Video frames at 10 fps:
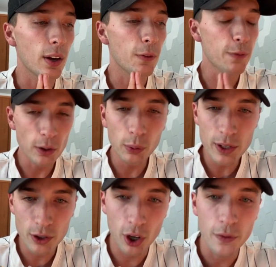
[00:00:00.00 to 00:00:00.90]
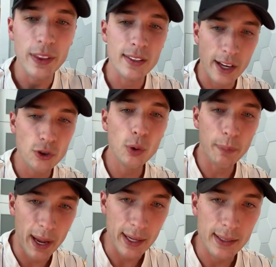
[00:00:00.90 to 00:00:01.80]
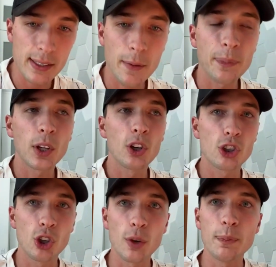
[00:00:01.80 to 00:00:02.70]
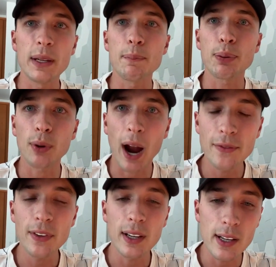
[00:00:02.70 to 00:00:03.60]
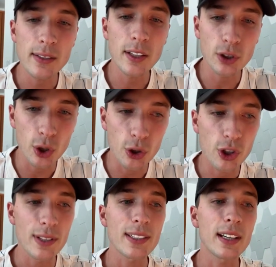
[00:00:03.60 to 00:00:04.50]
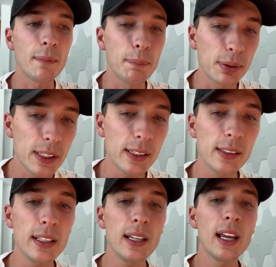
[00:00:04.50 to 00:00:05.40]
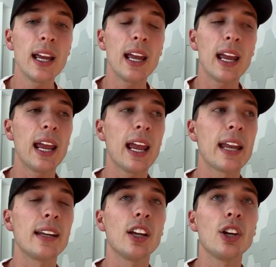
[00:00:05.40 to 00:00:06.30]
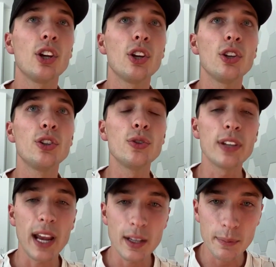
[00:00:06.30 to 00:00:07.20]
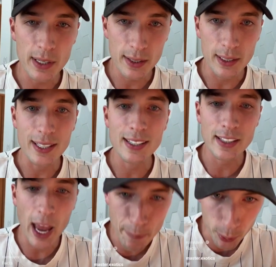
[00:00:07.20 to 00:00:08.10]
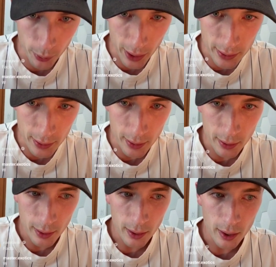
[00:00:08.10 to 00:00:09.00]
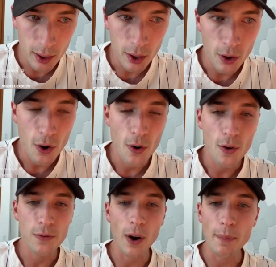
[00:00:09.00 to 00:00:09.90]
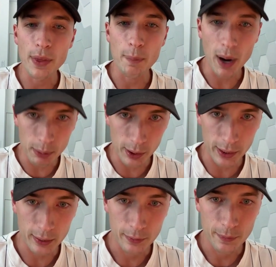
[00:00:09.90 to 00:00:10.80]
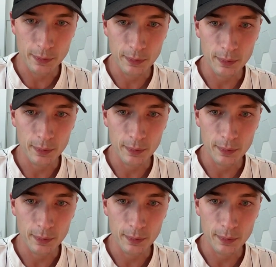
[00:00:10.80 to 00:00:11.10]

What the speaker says: the Federal Reserve and the central banks should be private institutions completely and unanimously separated from the public.